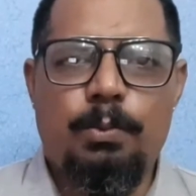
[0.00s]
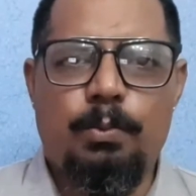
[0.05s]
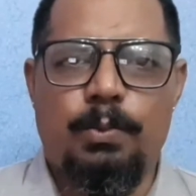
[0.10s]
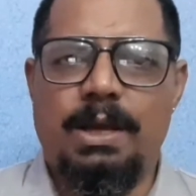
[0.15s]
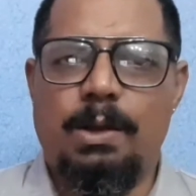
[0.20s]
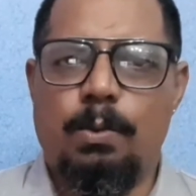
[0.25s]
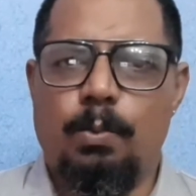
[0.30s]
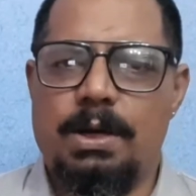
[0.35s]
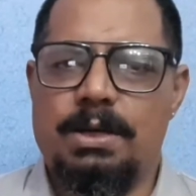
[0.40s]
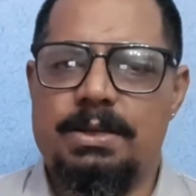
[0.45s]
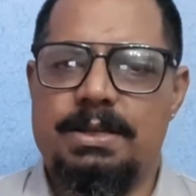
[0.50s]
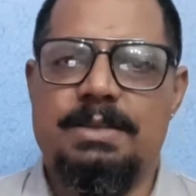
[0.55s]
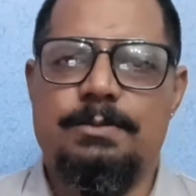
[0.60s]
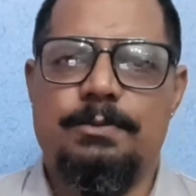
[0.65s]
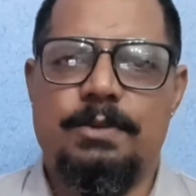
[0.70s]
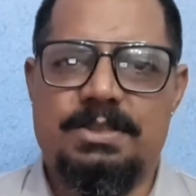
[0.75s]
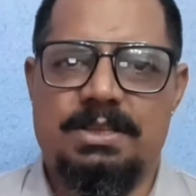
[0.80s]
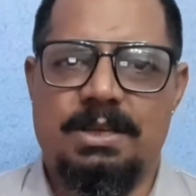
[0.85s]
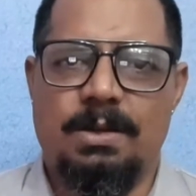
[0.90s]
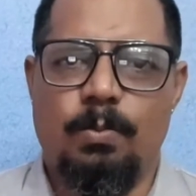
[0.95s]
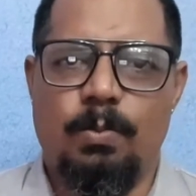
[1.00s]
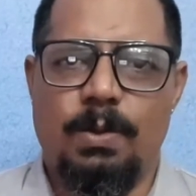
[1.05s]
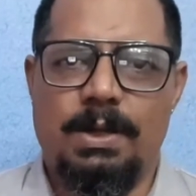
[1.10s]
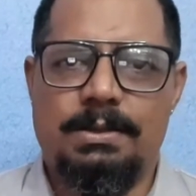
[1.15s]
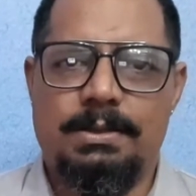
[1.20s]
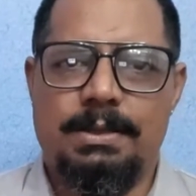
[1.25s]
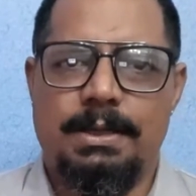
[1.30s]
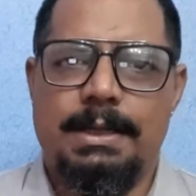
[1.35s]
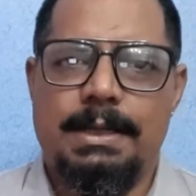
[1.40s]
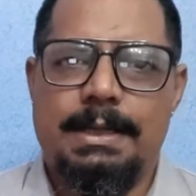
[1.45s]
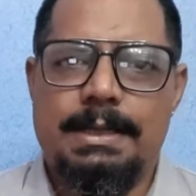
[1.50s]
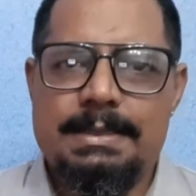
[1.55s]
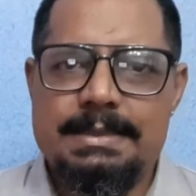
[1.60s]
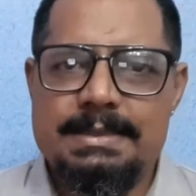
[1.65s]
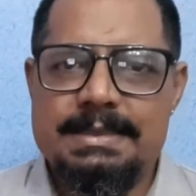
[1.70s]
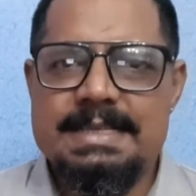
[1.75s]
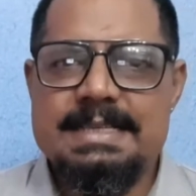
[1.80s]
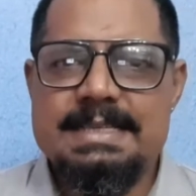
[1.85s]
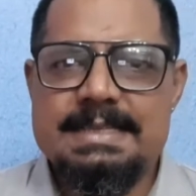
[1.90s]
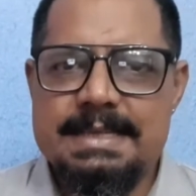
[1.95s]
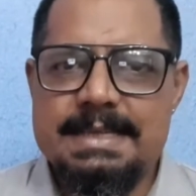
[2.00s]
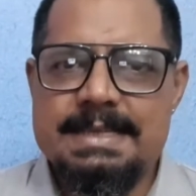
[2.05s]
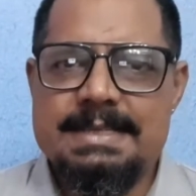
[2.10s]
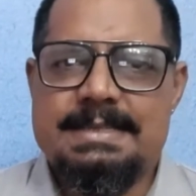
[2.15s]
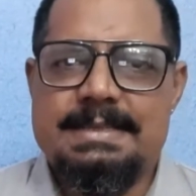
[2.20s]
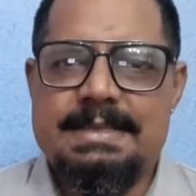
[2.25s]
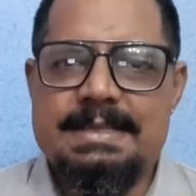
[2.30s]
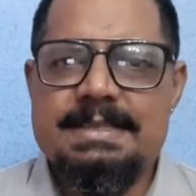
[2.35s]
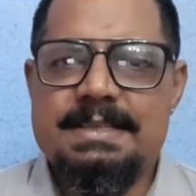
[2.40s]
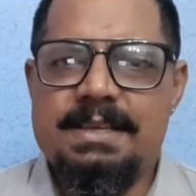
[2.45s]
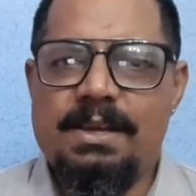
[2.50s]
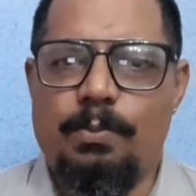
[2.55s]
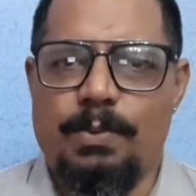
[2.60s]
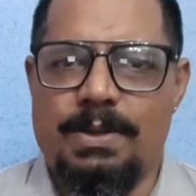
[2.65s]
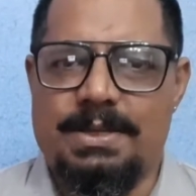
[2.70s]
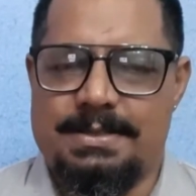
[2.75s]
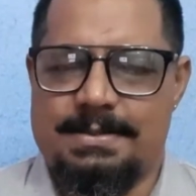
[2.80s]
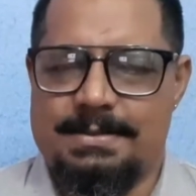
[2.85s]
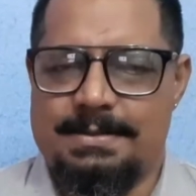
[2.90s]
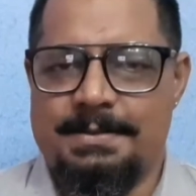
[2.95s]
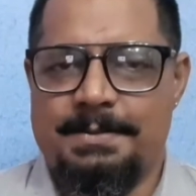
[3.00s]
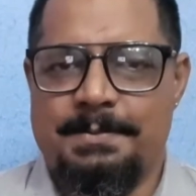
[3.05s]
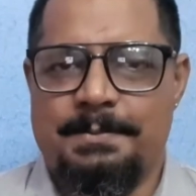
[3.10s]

we are working for someone. This is the service.